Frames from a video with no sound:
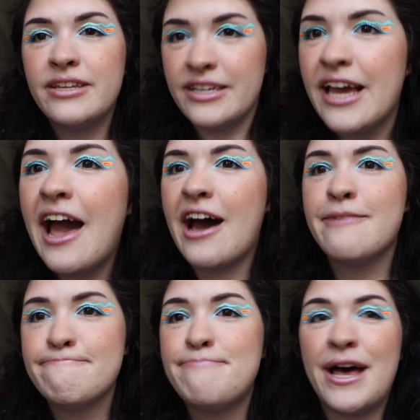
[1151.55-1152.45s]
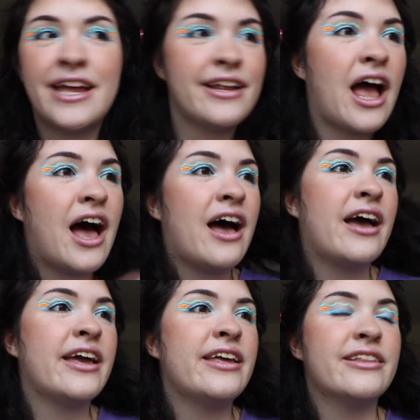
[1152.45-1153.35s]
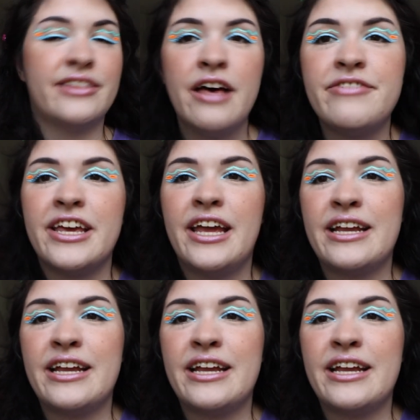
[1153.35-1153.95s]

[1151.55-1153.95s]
Yeah, but I love it,